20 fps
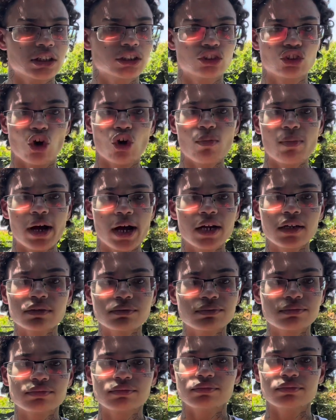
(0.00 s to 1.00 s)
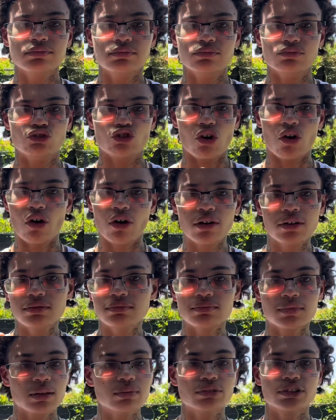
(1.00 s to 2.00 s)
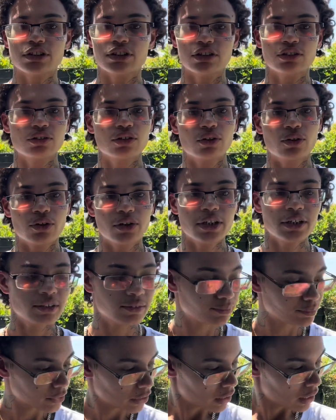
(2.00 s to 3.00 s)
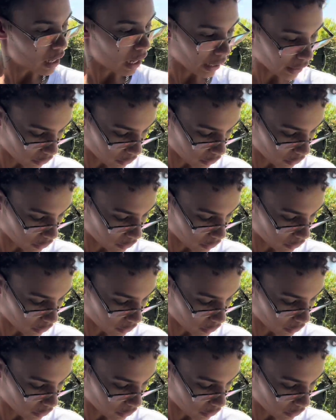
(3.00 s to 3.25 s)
just go back, drawing. I was still going. I